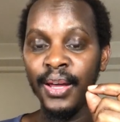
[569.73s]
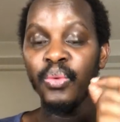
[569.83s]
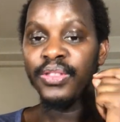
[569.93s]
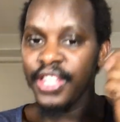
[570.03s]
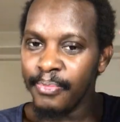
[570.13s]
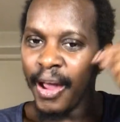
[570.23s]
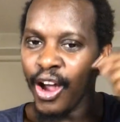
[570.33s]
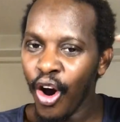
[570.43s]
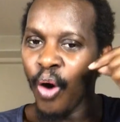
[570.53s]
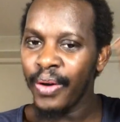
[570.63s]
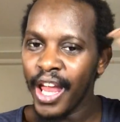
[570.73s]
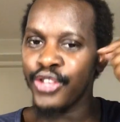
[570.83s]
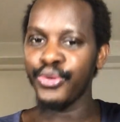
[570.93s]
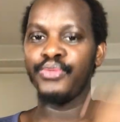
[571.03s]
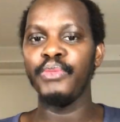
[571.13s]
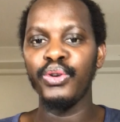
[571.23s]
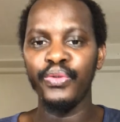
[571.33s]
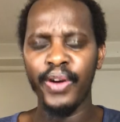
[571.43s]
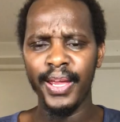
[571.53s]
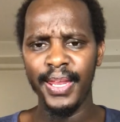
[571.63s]
within my own assortment
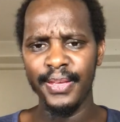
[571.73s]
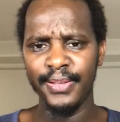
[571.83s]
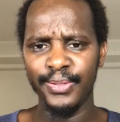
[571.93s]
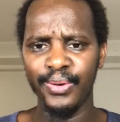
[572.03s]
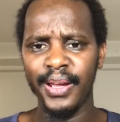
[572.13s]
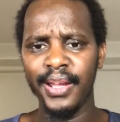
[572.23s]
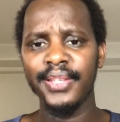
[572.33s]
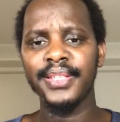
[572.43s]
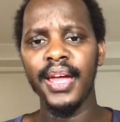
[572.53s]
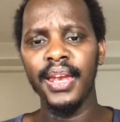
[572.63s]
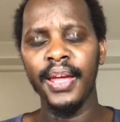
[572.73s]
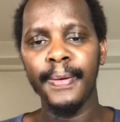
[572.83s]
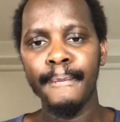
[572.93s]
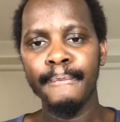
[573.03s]
of ideas or understanding.